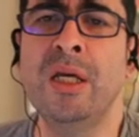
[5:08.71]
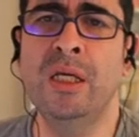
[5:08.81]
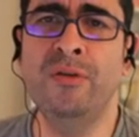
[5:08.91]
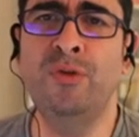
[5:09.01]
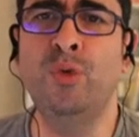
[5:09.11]

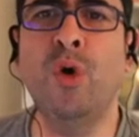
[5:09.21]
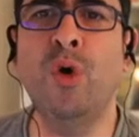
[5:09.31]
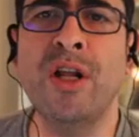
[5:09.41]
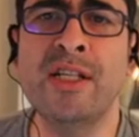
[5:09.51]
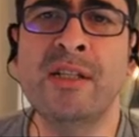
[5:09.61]
if two
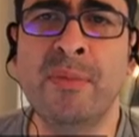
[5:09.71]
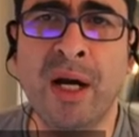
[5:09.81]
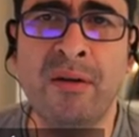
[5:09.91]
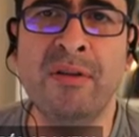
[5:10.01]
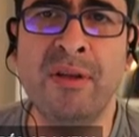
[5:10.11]
organisms
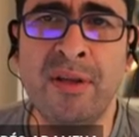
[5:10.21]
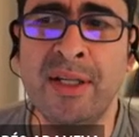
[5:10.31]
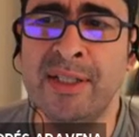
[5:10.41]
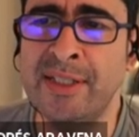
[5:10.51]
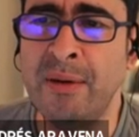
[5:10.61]
have the
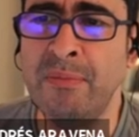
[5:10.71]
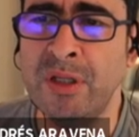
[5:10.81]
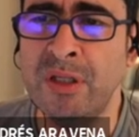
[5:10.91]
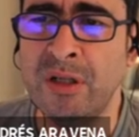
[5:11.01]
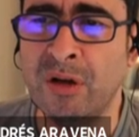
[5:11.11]
same
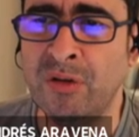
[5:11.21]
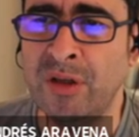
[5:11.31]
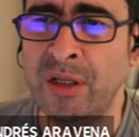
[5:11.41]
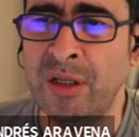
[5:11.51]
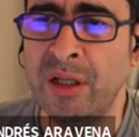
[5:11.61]
GC
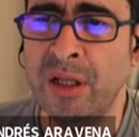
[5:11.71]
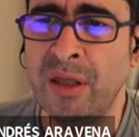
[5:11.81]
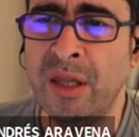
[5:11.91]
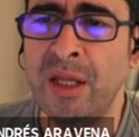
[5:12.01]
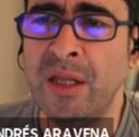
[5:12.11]
content,
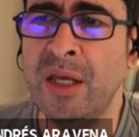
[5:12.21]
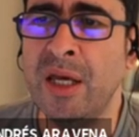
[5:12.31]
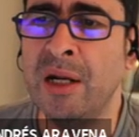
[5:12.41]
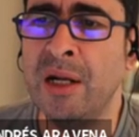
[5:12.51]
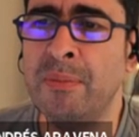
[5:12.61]
then they
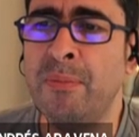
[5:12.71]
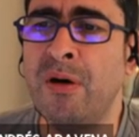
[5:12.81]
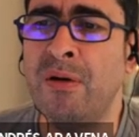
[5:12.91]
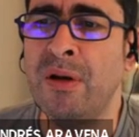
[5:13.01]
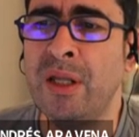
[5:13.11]
are
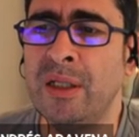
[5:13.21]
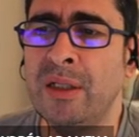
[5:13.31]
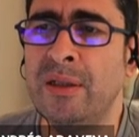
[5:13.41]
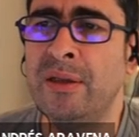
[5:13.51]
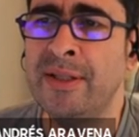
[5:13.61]
probably
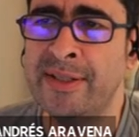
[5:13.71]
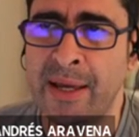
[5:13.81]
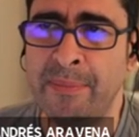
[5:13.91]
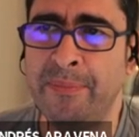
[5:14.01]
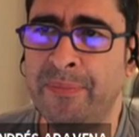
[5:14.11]
the
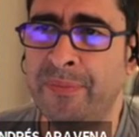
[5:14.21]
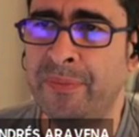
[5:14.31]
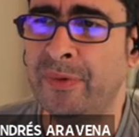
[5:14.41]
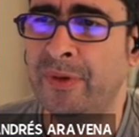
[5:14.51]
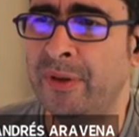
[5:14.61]
same
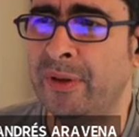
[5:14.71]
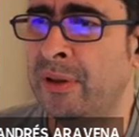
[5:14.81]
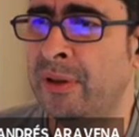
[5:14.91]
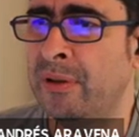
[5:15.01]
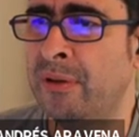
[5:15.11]

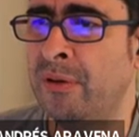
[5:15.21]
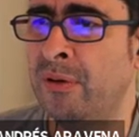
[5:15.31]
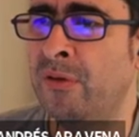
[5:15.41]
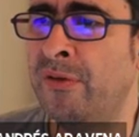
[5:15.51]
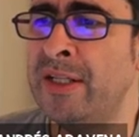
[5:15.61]

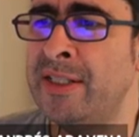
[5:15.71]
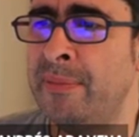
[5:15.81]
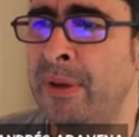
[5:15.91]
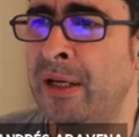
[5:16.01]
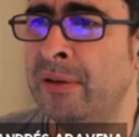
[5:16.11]
or very
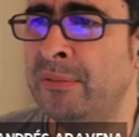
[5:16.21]
similar.